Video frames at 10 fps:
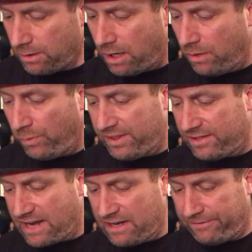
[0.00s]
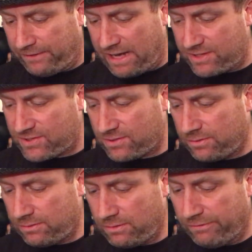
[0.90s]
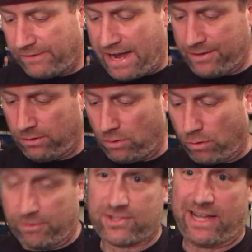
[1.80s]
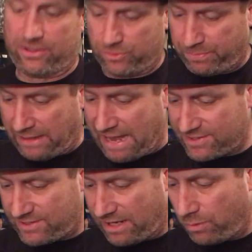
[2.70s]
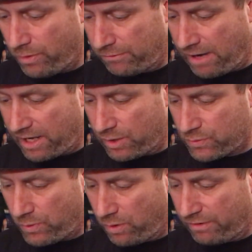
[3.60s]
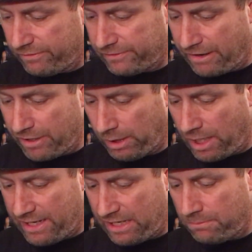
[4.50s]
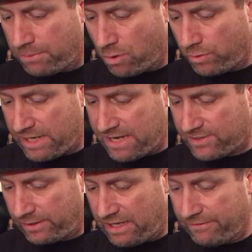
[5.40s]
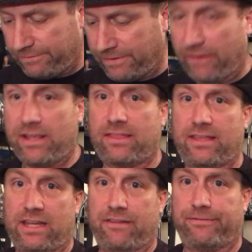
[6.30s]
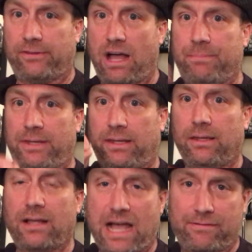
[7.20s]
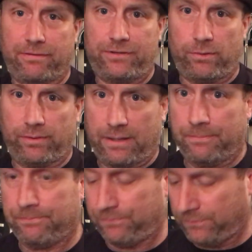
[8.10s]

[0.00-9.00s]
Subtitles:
with the Dynaflex, vinyl, or recycled plastic when records were very light and bowed easily, very thin and floppy. I have a few of them.